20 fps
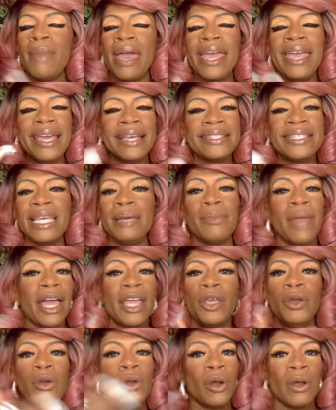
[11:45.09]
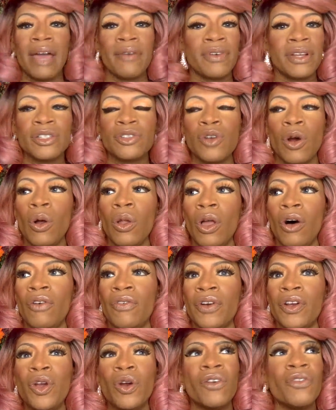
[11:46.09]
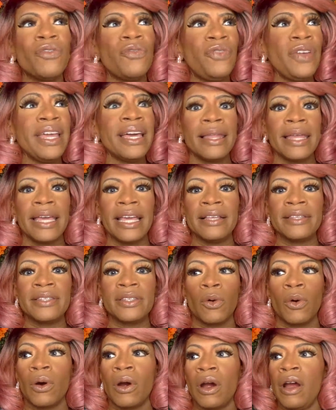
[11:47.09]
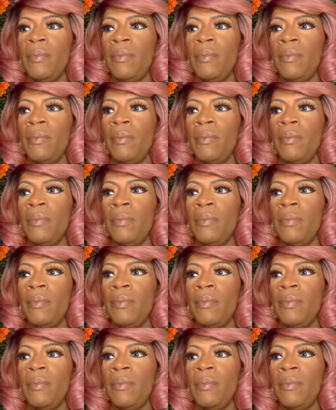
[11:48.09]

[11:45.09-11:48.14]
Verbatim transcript: making it seem like you don't have control over your feelings hmm.